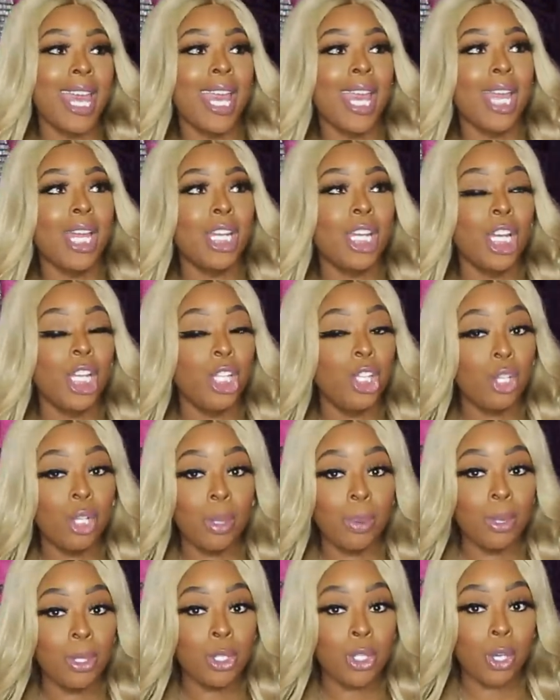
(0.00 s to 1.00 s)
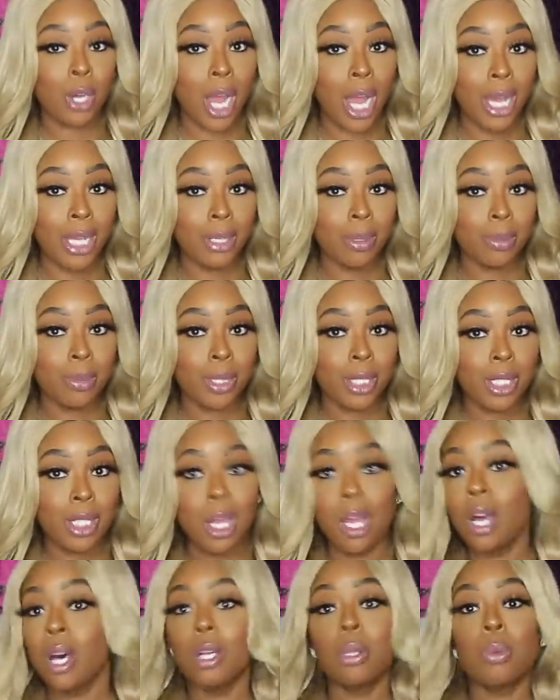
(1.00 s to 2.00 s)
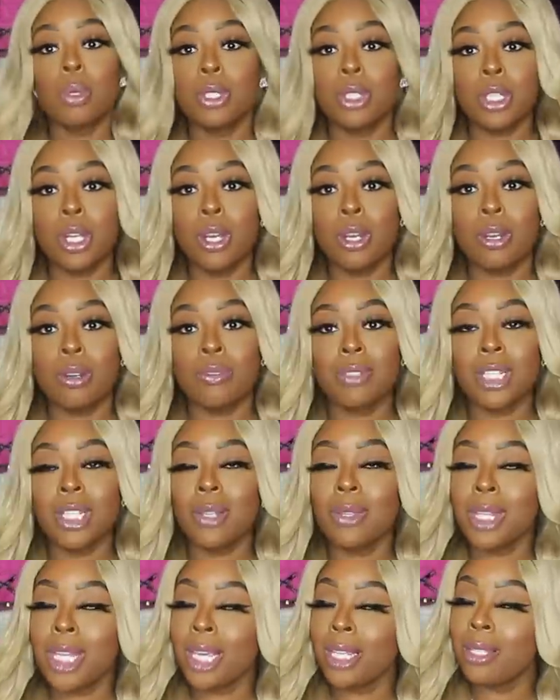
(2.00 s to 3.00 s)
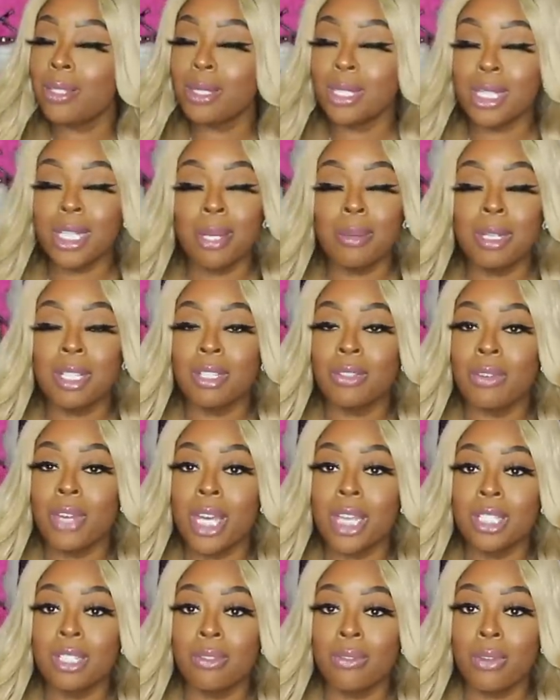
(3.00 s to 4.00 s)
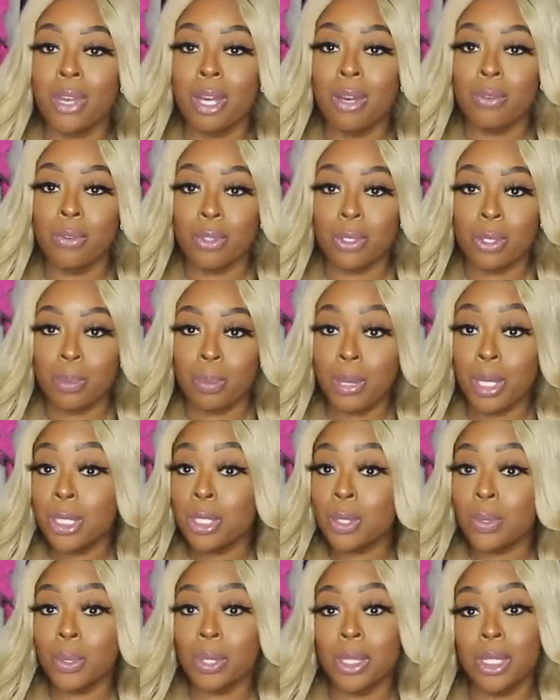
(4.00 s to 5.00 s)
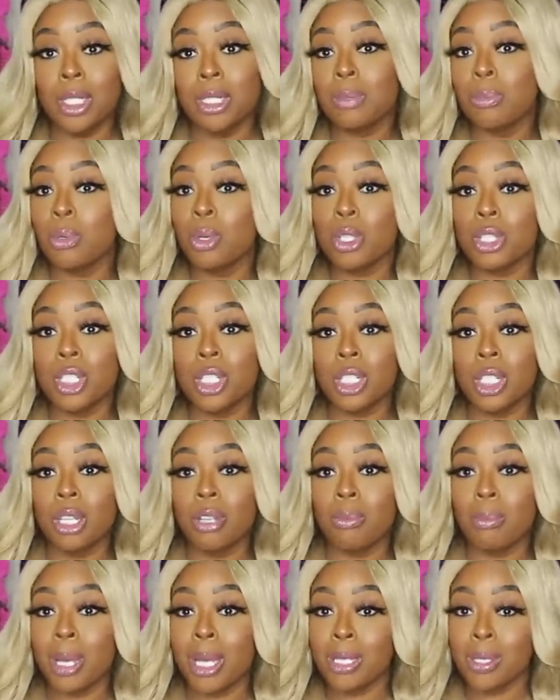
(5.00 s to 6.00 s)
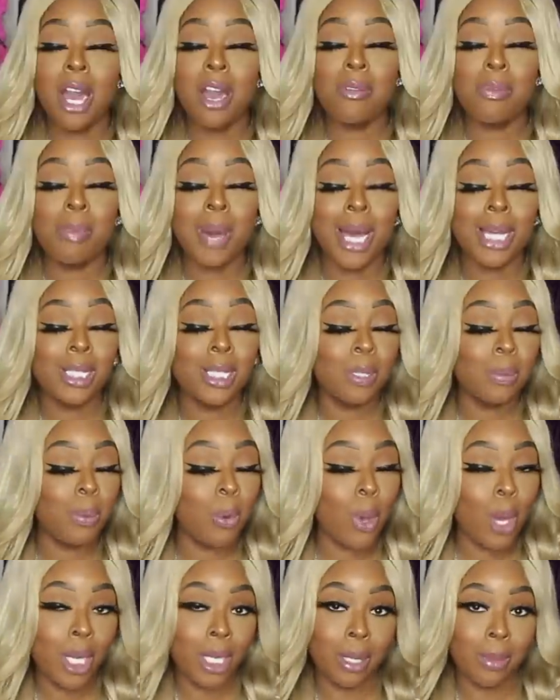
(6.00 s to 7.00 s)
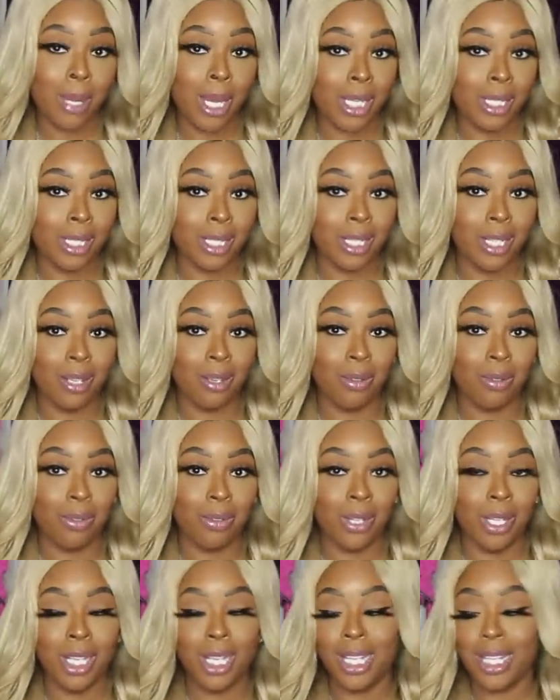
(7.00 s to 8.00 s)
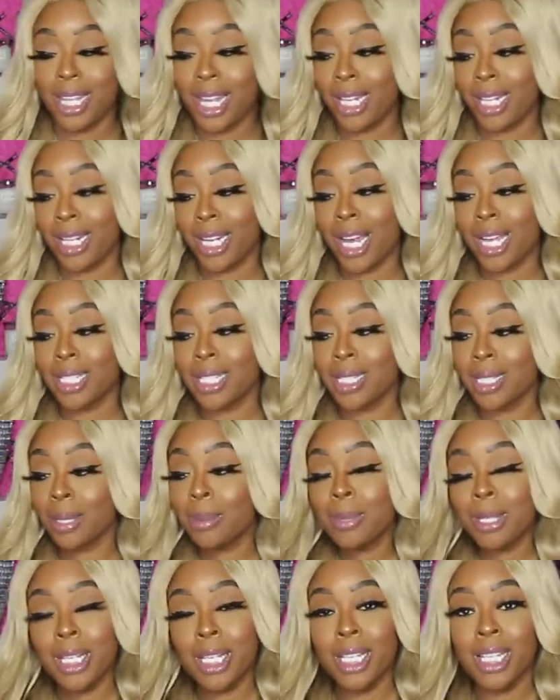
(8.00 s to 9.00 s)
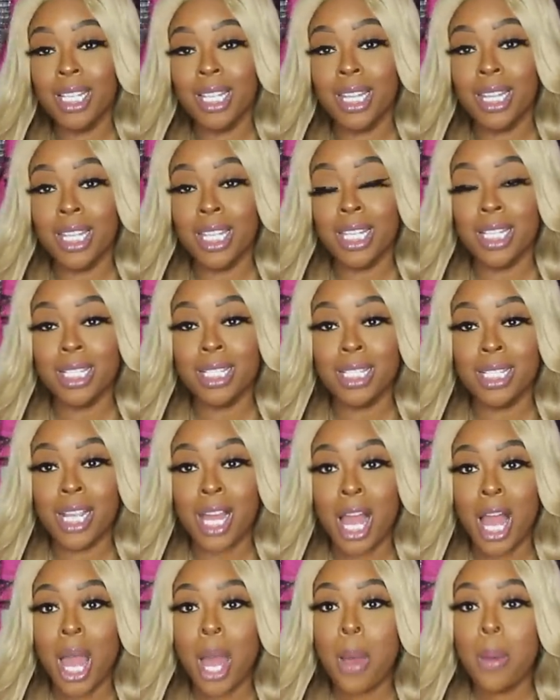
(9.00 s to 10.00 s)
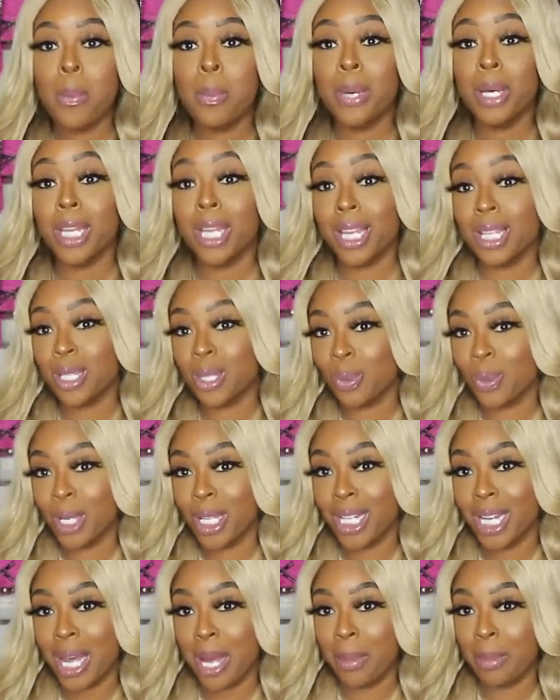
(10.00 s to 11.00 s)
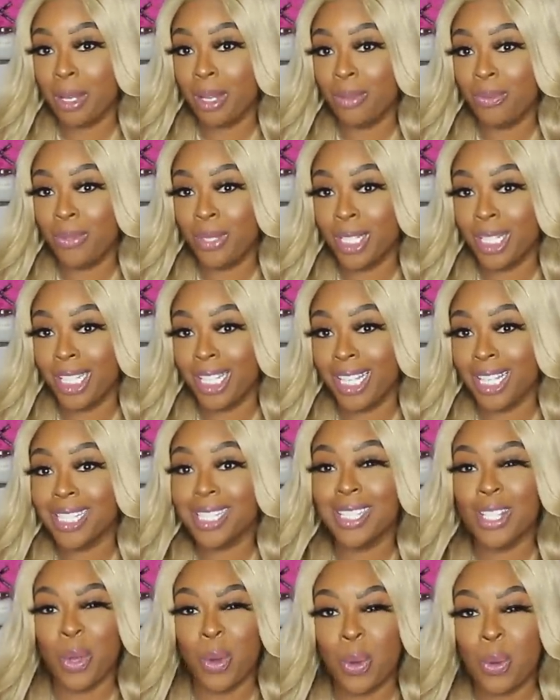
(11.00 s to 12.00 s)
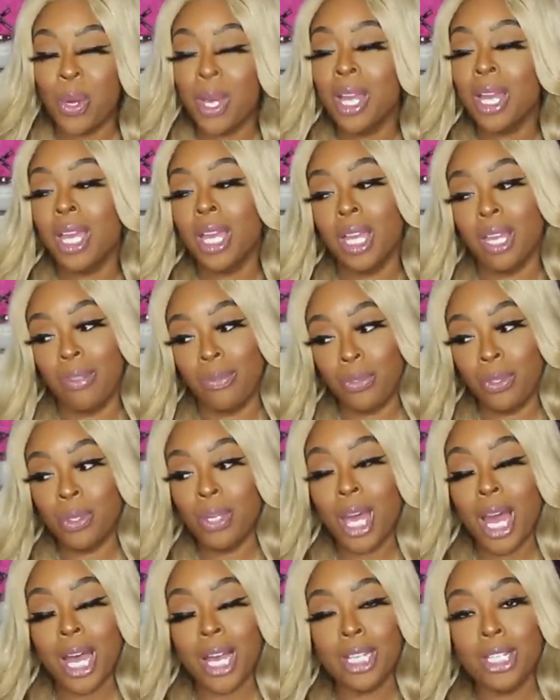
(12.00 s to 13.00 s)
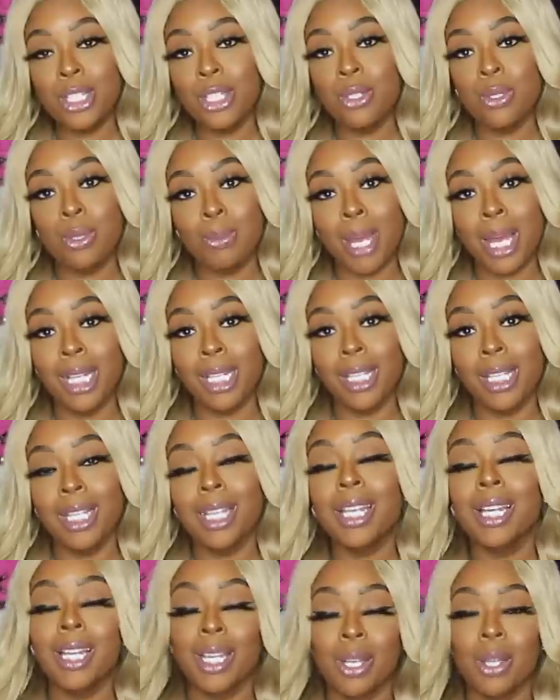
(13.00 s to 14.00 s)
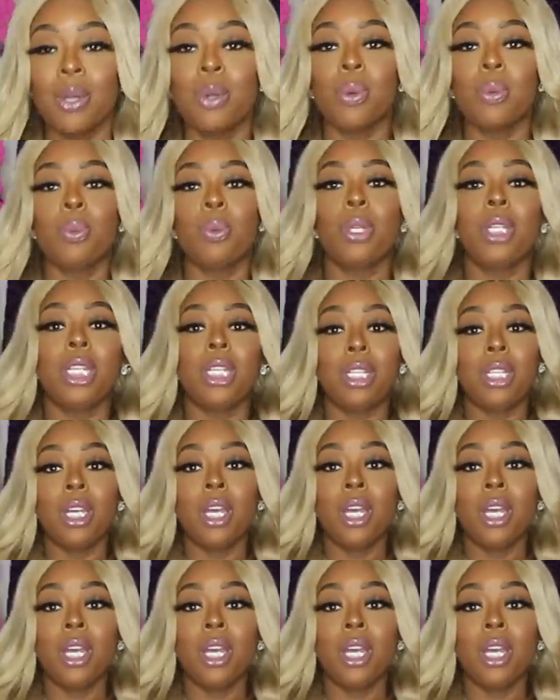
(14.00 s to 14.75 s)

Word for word: and you can put your items on reserve. So thank you so much Fashionphile for sponsoring this portion of my of my spoiling myself. They did not send me any of this, but guess what? I'm an affiliate. So if you guys use my link, we